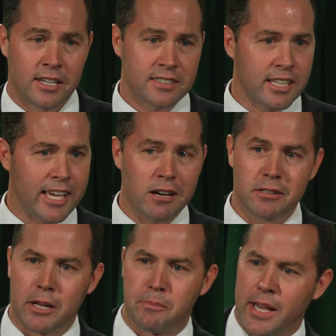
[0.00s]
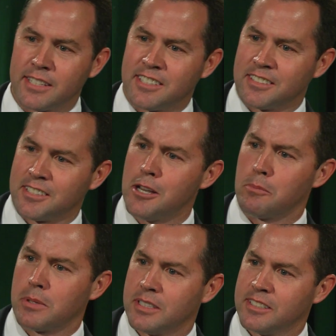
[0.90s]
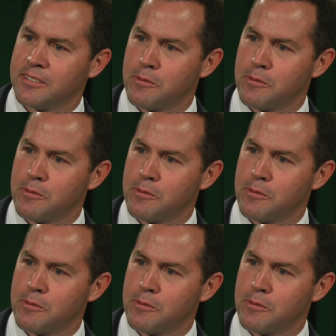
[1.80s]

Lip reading: I was like, how could I pass this up?